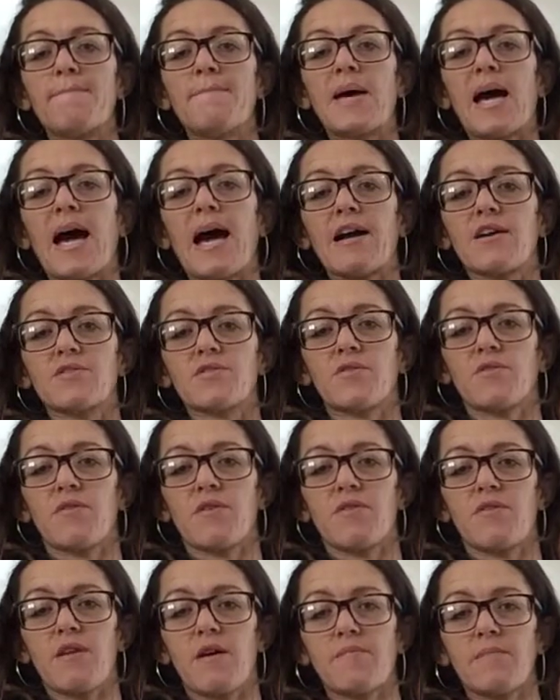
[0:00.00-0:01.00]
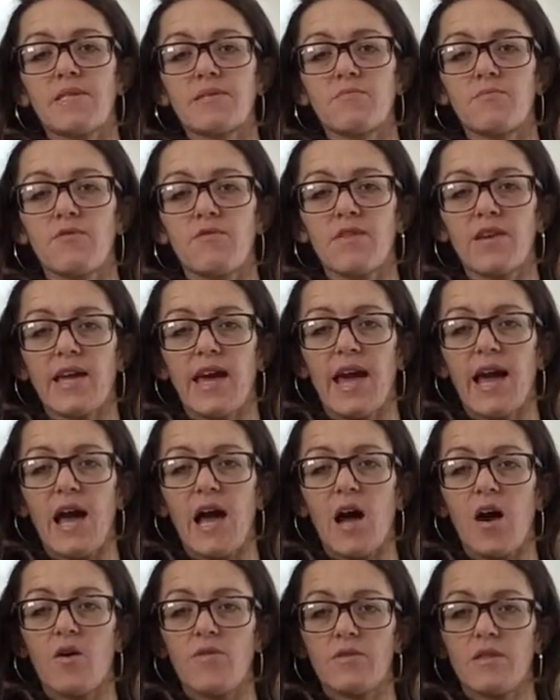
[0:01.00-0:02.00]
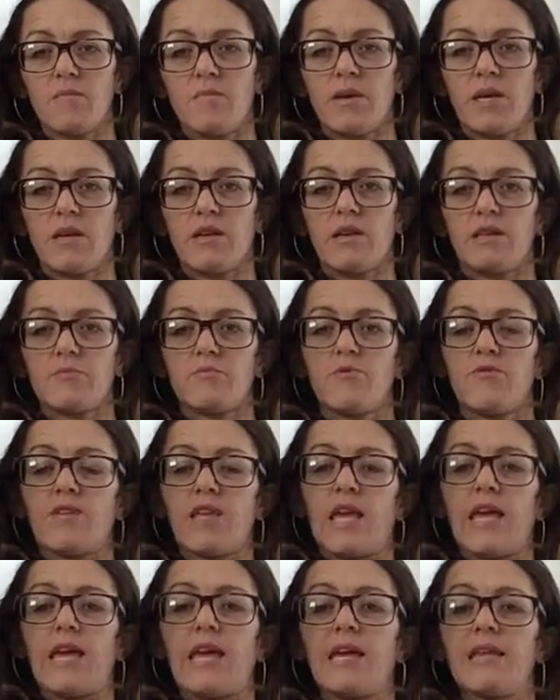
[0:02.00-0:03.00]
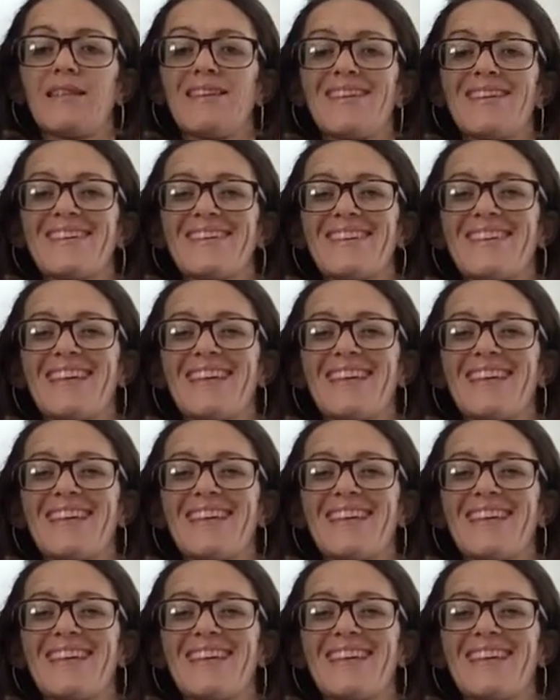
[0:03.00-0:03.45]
back so the thumb is moving out, the pinky is moving in.